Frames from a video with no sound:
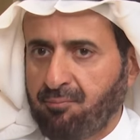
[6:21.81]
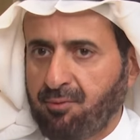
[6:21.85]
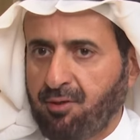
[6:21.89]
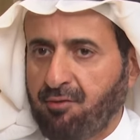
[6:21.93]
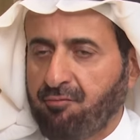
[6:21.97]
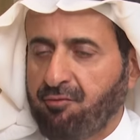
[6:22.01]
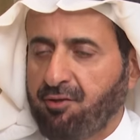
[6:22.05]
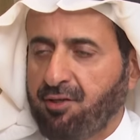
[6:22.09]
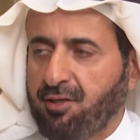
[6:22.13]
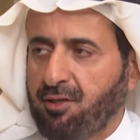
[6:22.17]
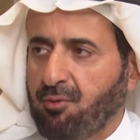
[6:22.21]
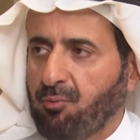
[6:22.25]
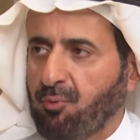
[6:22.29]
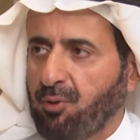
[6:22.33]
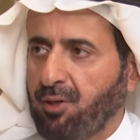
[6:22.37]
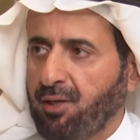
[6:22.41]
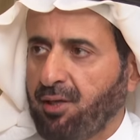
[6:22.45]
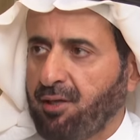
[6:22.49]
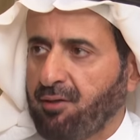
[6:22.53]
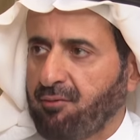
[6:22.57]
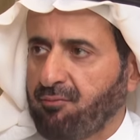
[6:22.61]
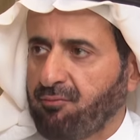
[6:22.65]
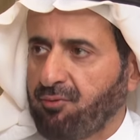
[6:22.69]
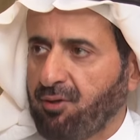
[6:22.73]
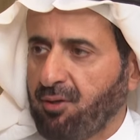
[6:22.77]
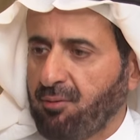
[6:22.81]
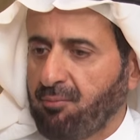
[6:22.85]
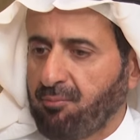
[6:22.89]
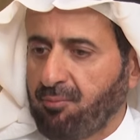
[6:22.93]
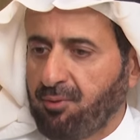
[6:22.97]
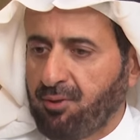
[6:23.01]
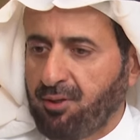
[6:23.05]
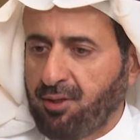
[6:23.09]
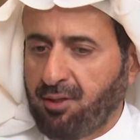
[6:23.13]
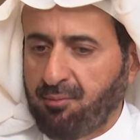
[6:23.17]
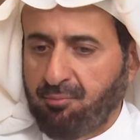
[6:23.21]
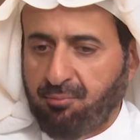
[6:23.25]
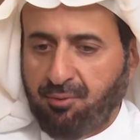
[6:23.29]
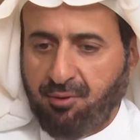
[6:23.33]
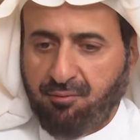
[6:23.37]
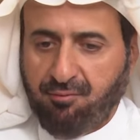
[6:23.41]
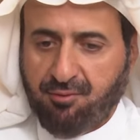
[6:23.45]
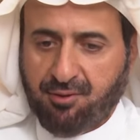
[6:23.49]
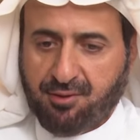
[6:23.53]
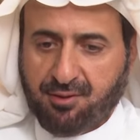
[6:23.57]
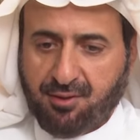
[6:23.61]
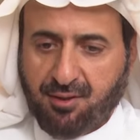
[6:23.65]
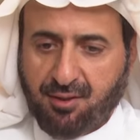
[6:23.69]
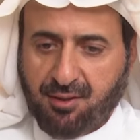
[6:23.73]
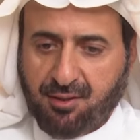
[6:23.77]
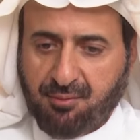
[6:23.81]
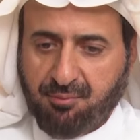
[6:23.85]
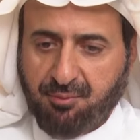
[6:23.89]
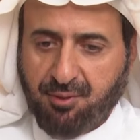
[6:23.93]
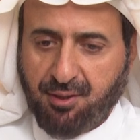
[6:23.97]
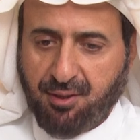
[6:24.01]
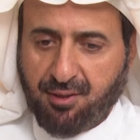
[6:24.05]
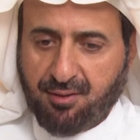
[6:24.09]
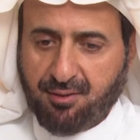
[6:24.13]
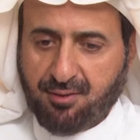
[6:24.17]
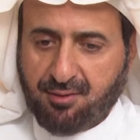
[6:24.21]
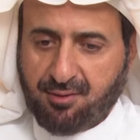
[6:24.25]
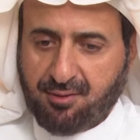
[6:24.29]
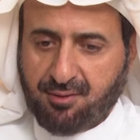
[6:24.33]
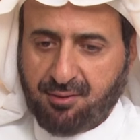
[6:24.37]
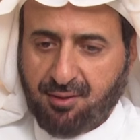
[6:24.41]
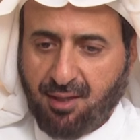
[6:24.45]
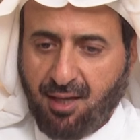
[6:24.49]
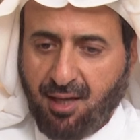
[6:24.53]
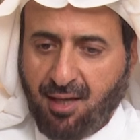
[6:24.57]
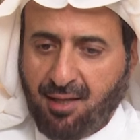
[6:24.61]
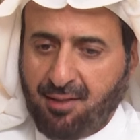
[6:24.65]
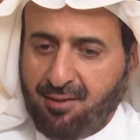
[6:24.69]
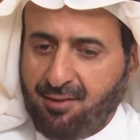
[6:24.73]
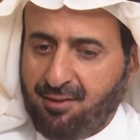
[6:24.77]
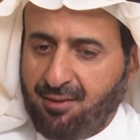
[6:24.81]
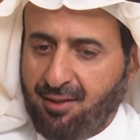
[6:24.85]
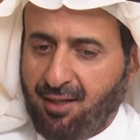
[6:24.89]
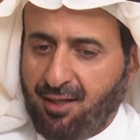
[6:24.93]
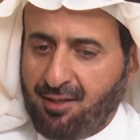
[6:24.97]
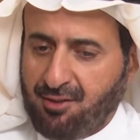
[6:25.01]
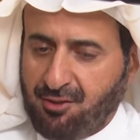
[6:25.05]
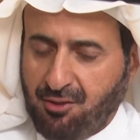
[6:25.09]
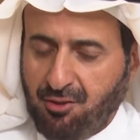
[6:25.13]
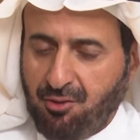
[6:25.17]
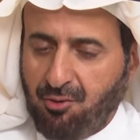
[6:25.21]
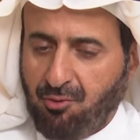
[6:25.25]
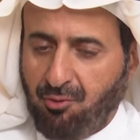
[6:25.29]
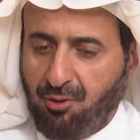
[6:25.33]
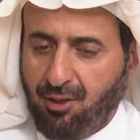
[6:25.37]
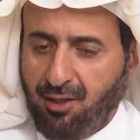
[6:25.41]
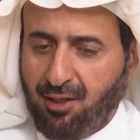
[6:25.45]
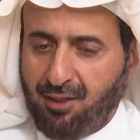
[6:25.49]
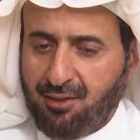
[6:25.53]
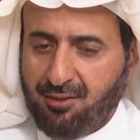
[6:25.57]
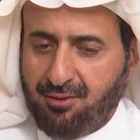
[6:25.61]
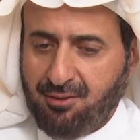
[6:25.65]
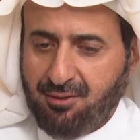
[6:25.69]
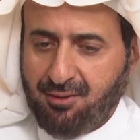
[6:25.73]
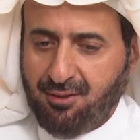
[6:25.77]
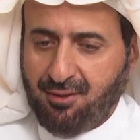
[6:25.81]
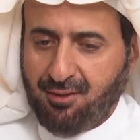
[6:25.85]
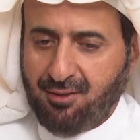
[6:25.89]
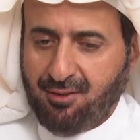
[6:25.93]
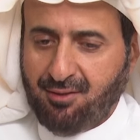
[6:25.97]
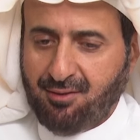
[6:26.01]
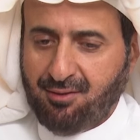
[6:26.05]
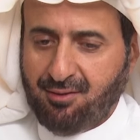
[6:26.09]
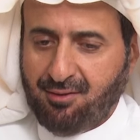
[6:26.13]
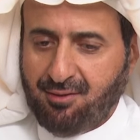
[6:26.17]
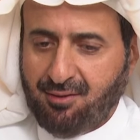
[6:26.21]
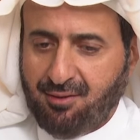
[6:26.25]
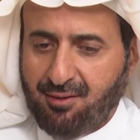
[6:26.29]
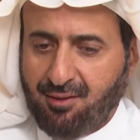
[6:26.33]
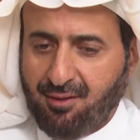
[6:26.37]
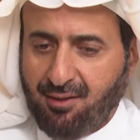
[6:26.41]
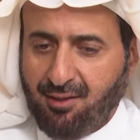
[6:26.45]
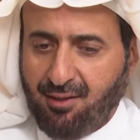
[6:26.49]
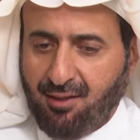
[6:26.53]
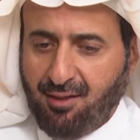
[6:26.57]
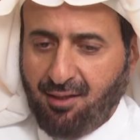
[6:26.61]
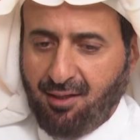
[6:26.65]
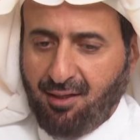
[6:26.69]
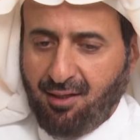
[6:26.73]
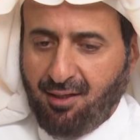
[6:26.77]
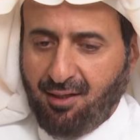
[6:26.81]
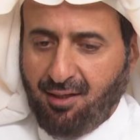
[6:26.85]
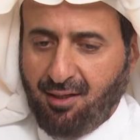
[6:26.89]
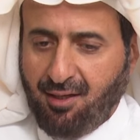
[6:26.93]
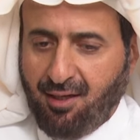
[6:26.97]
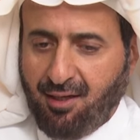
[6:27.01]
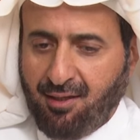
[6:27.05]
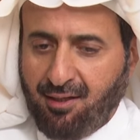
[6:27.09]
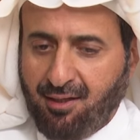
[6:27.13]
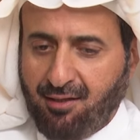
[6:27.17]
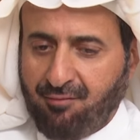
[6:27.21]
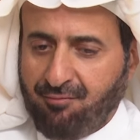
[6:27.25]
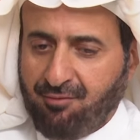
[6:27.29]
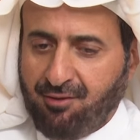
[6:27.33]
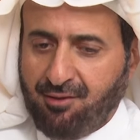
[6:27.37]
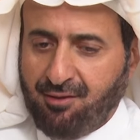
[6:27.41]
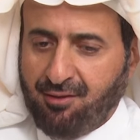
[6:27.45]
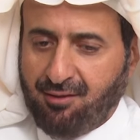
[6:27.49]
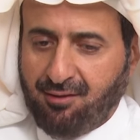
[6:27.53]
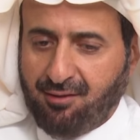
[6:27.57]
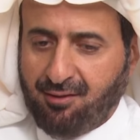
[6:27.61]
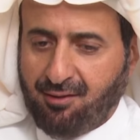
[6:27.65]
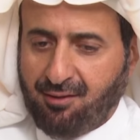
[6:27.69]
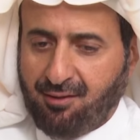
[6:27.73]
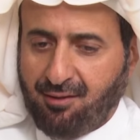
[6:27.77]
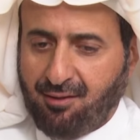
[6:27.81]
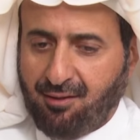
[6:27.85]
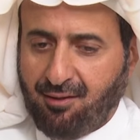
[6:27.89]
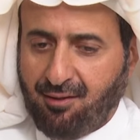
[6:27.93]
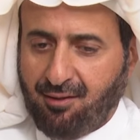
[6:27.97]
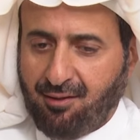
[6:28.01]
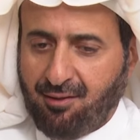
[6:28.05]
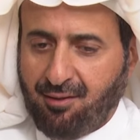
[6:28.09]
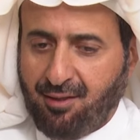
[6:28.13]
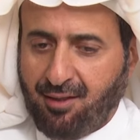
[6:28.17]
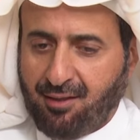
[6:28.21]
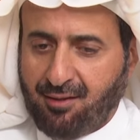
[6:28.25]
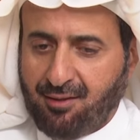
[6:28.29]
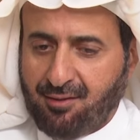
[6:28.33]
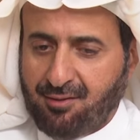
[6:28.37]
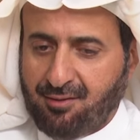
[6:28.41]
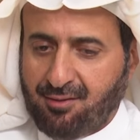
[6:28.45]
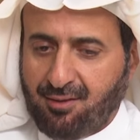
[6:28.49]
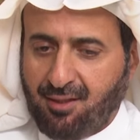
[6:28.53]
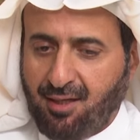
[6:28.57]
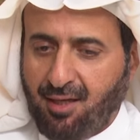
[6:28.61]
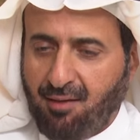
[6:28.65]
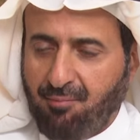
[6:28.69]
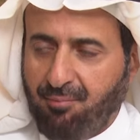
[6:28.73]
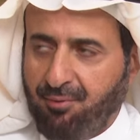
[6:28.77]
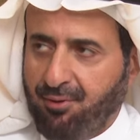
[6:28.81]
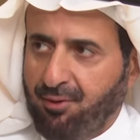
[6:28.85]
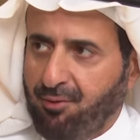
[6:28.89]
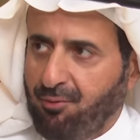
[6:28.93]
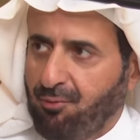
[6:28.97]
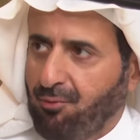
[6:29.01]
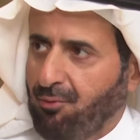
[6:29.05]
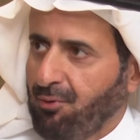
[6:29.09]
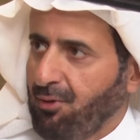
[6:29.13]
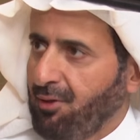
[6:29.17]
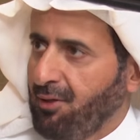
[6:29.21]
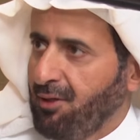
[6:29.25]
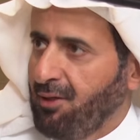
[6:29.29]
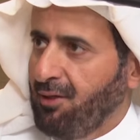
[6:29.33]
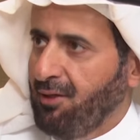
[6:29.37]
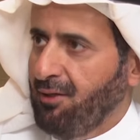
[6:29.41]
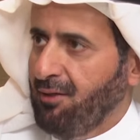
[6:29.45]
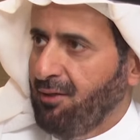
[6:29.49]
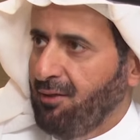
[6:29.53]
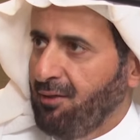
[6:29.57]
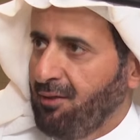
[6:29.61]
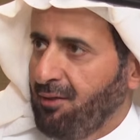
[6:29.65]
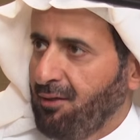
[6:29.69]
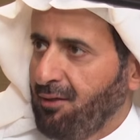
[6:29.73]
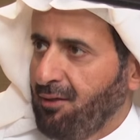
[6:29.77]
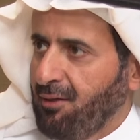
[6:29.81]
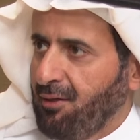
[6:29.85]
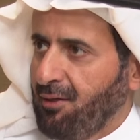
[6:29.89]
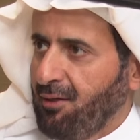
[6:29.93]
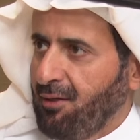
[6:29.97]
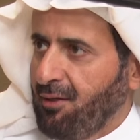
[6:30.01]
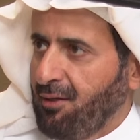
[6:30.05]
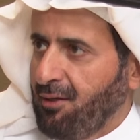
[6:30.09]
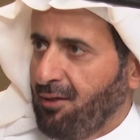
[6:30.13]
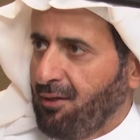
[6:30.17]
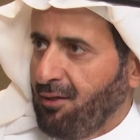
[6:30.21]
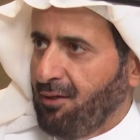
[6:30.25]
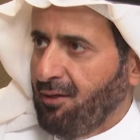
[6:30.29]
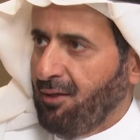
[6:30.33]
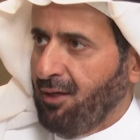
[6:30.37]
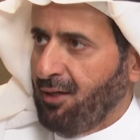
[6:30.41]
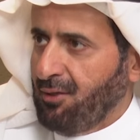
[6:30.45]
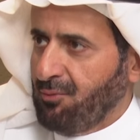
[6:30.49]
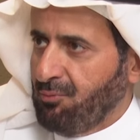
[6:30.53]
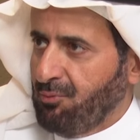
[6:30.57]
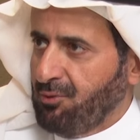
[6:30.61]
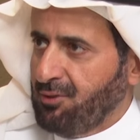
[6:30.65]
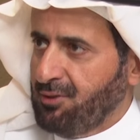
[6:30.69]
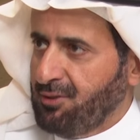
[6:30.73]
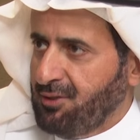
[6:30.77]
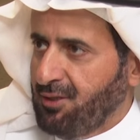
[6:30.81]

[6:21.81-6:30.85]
Every year we learn from the previous experience, and as you know, Hajj is an event that is happening only at one